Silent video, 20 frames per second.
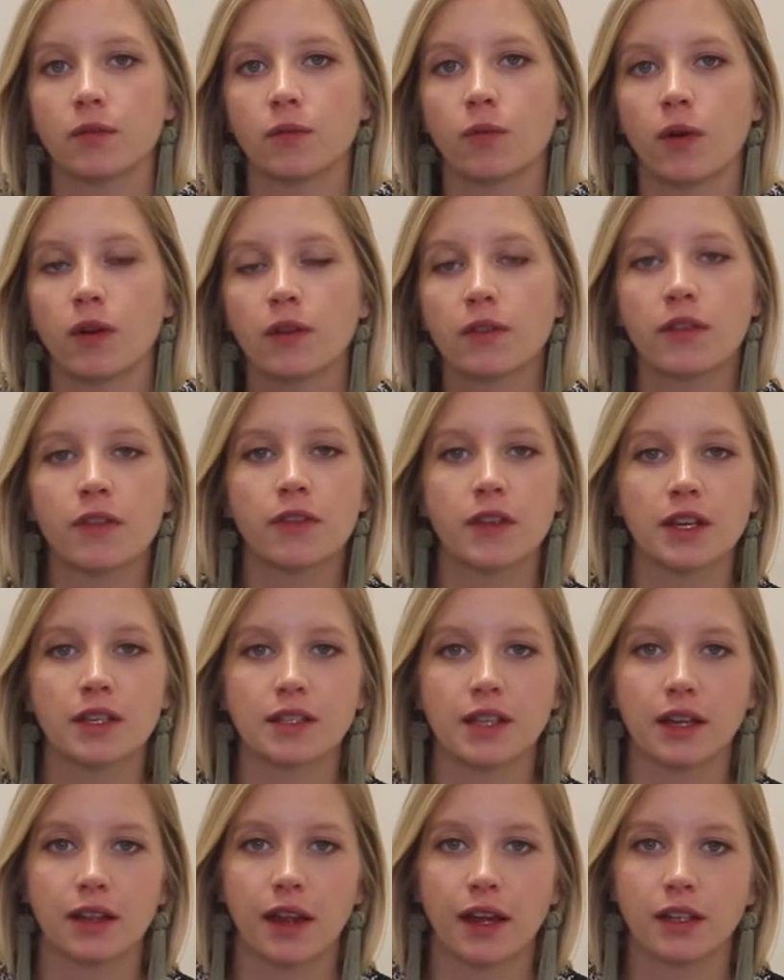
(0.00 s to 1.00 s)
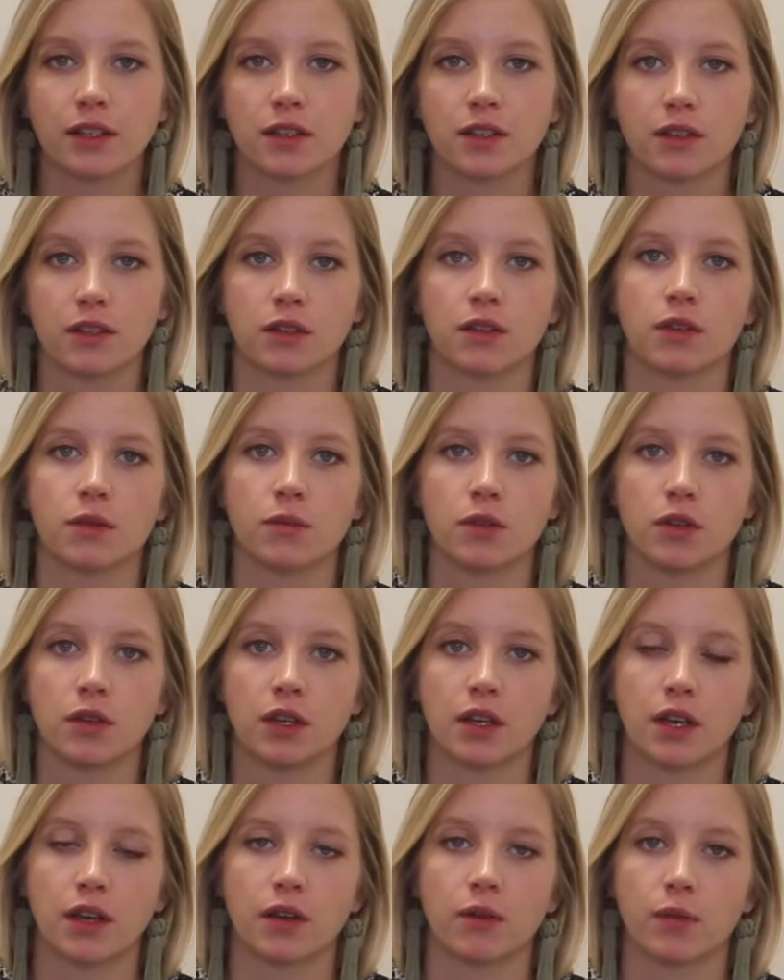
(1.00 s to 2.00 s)
one of the things I like to
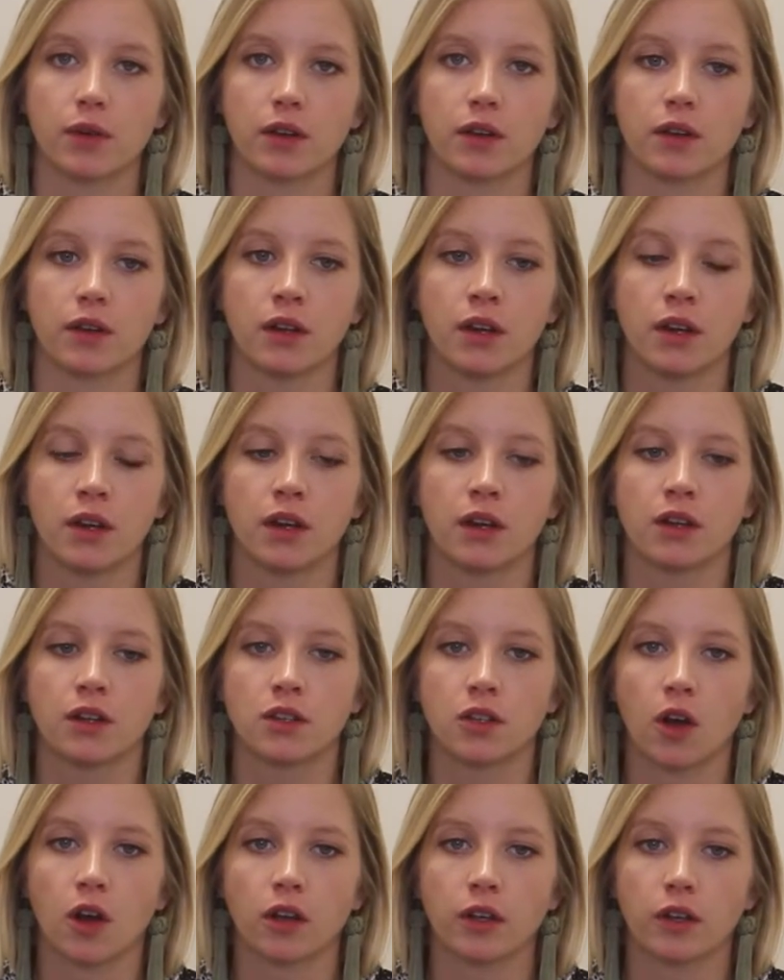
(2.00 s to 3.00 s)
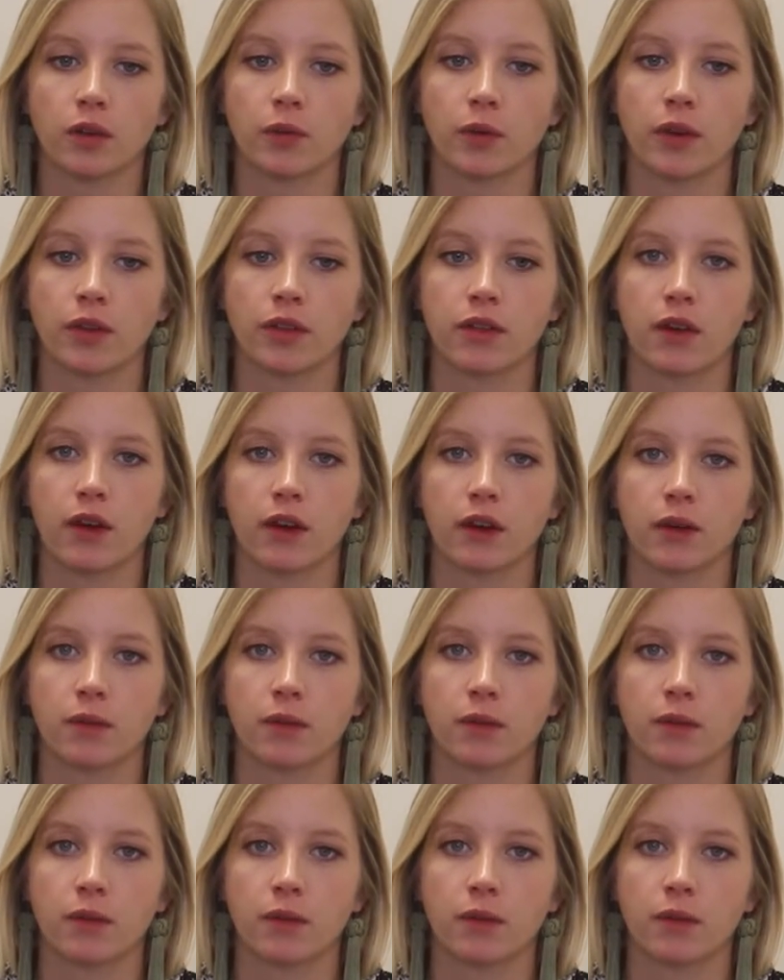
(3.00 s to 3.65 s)
communicate when talking with